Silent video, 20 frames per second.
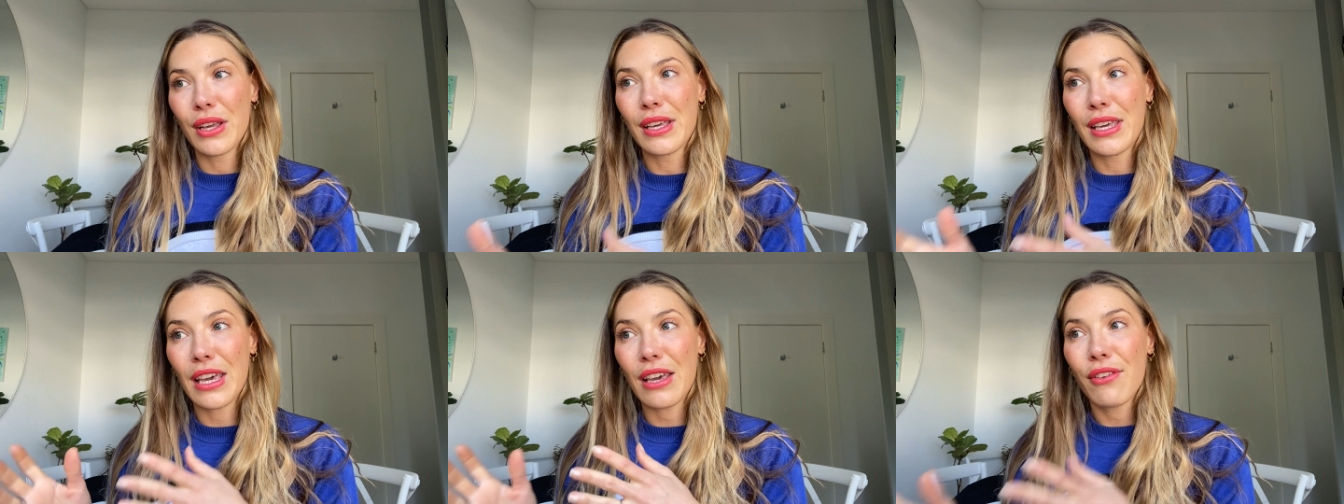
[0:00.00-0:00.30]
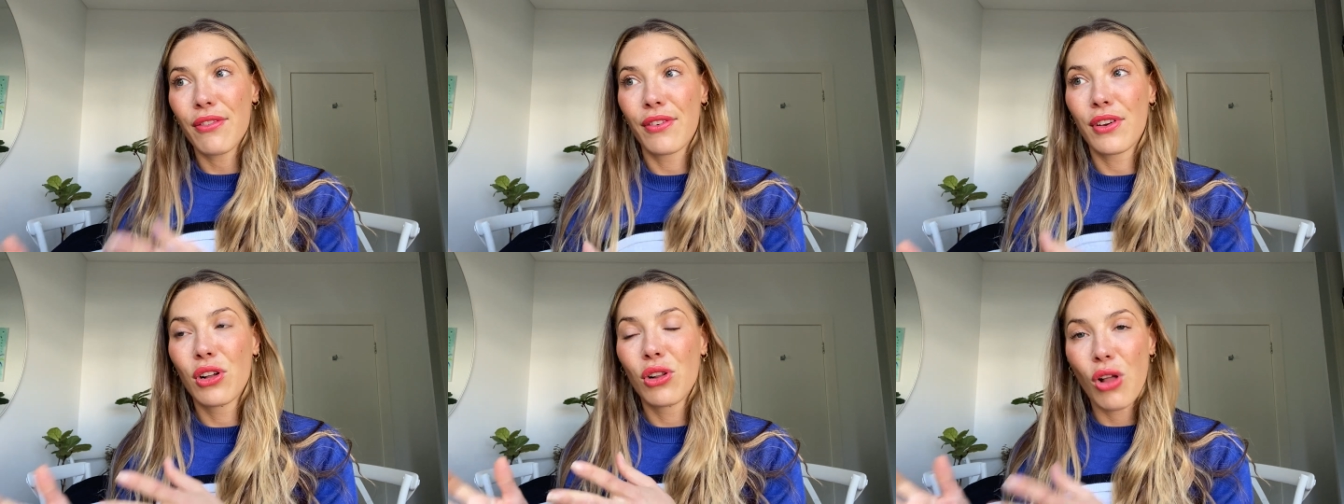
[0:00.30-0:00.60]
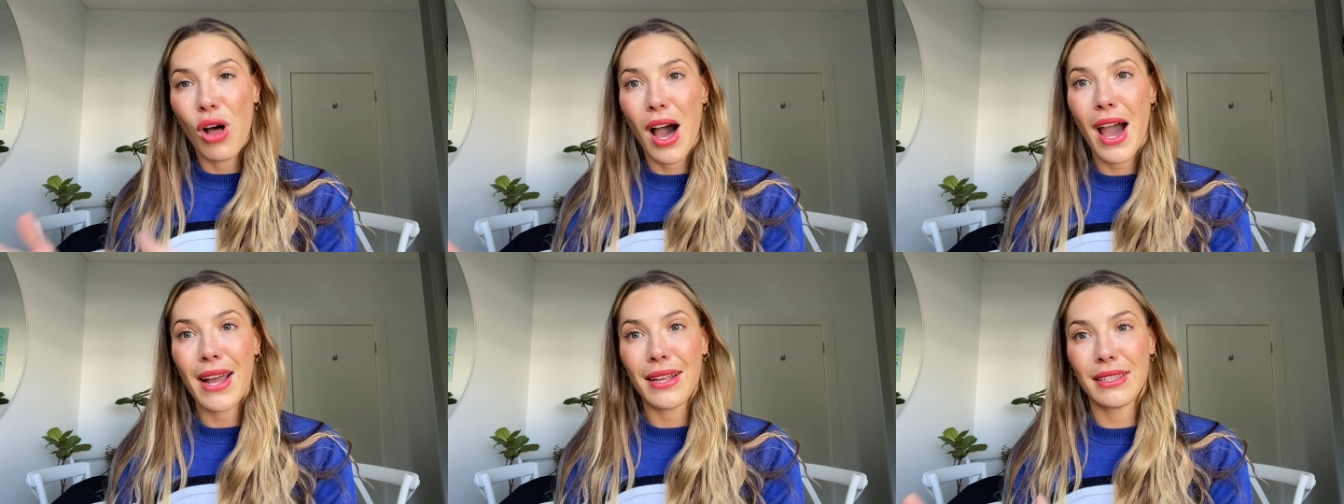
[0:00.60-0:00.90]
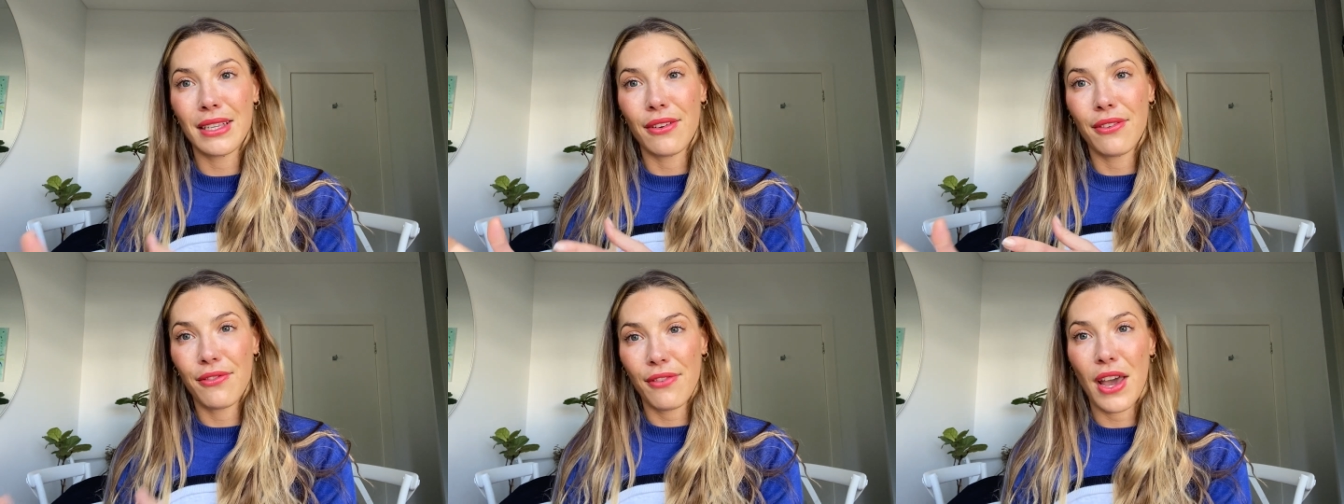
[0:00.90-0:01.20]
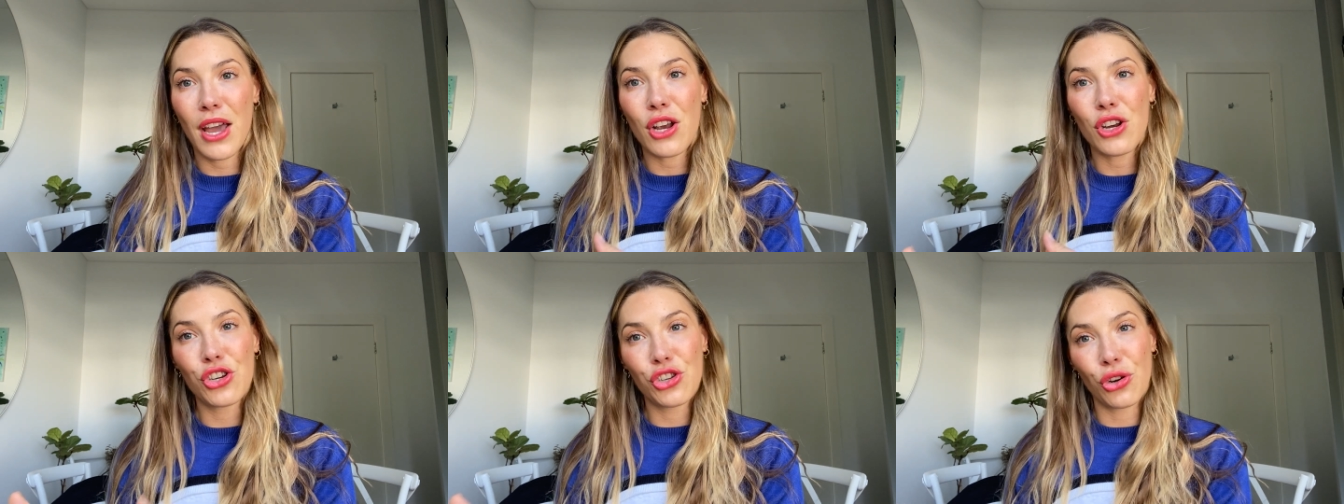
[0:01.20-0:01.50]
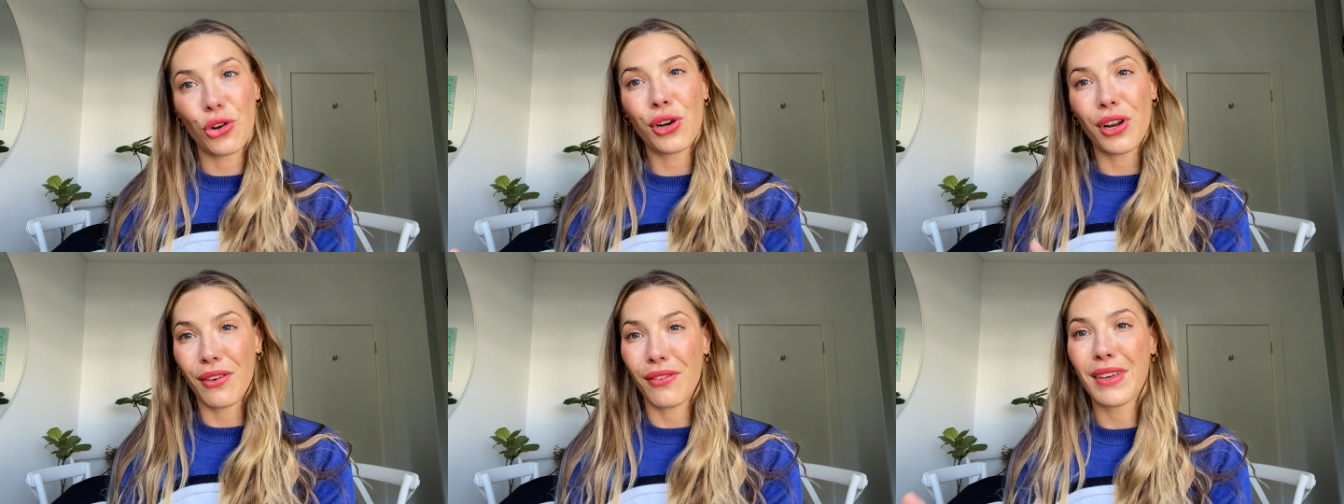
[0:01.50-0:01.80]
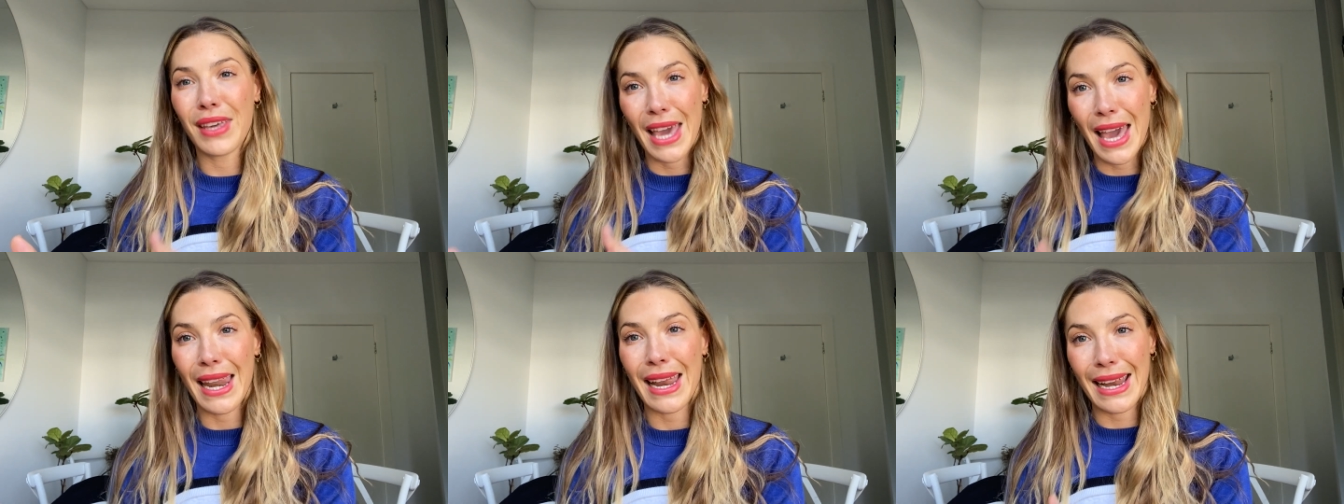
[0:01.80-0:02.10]
give clients a fair shot
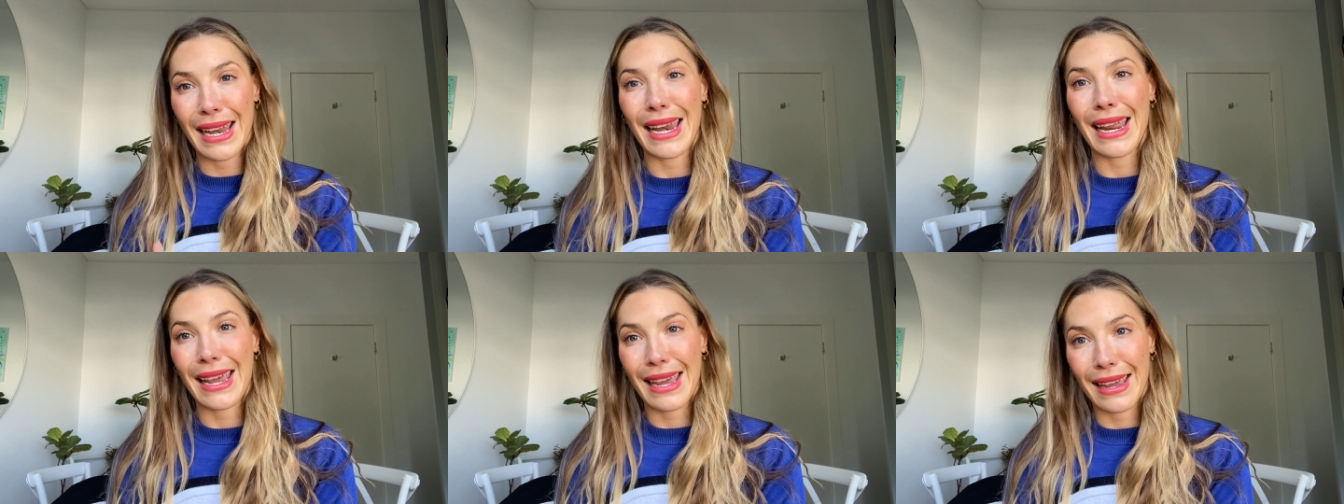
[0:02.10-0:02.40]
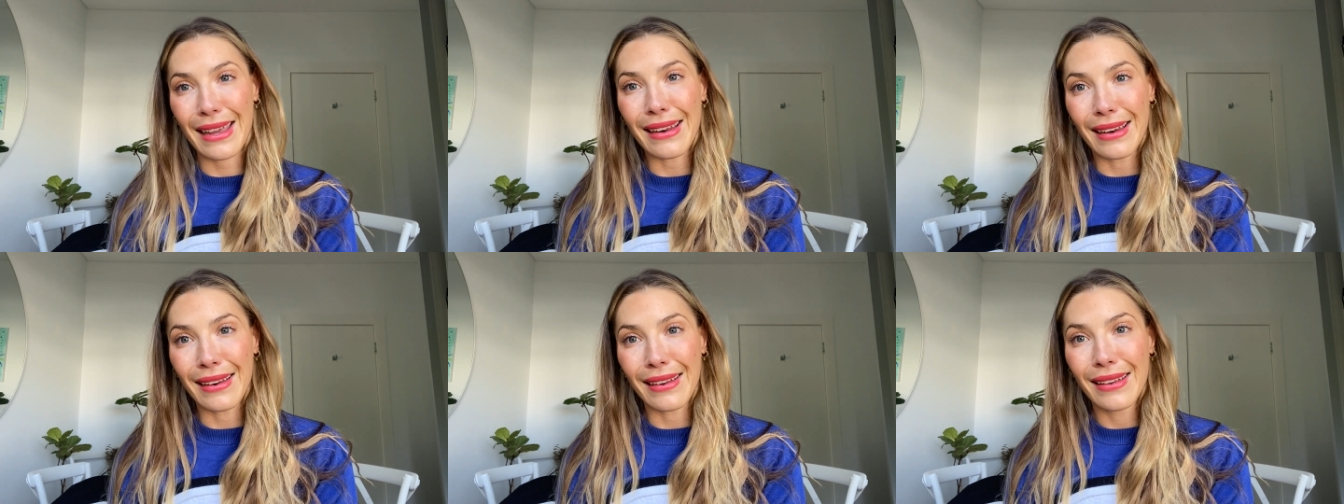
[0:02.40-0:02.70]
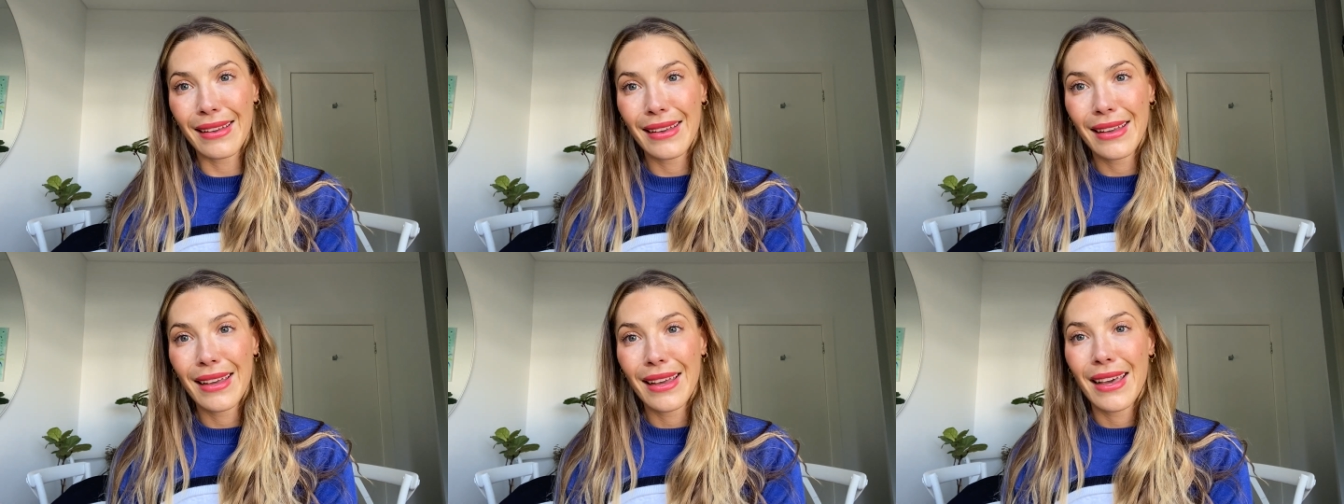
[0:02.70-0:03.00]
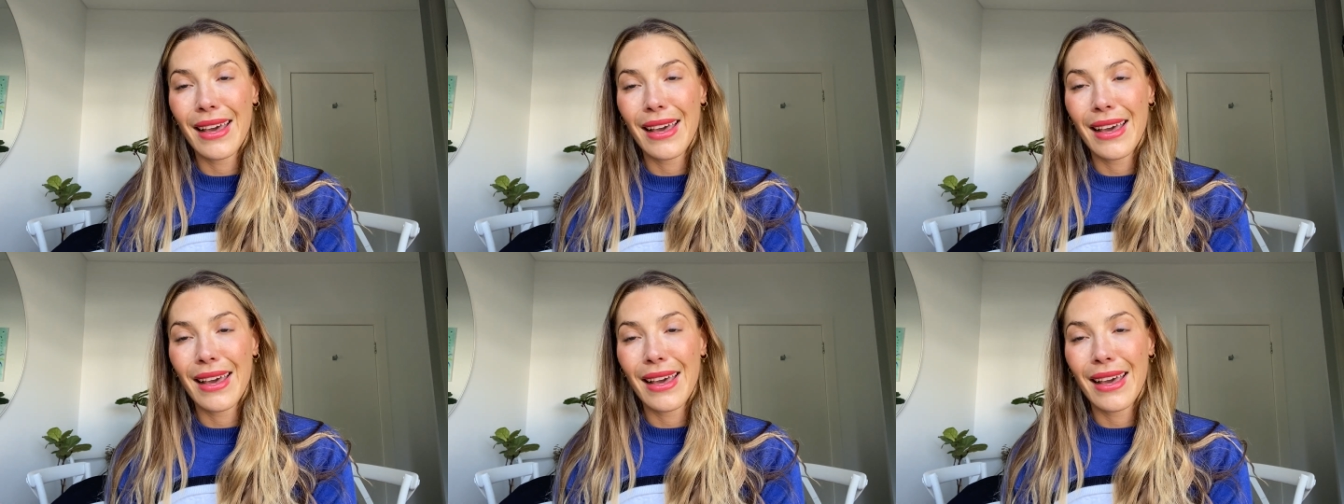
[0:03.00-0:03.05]
of getting in.